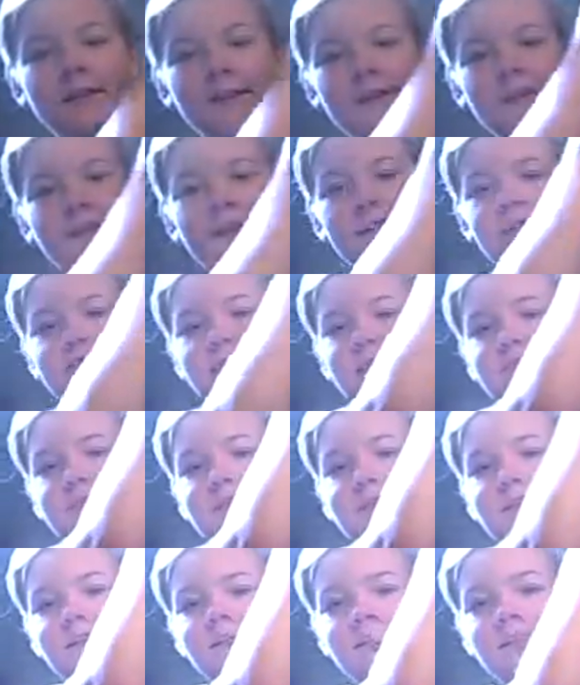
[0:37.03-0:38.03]
And it
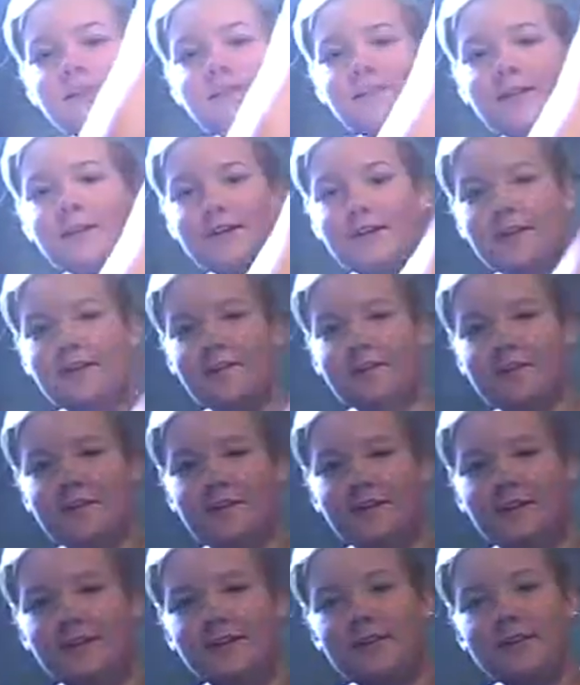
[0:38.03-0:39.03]
goes all the way down.
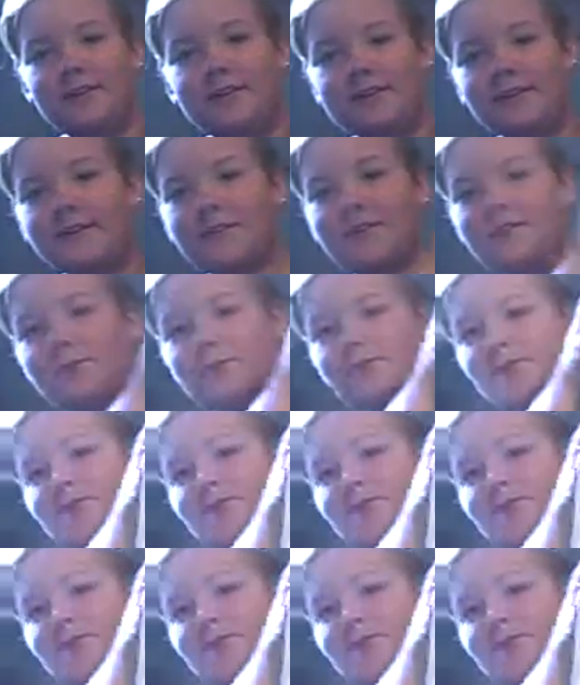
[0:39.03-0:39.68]
And it's this huge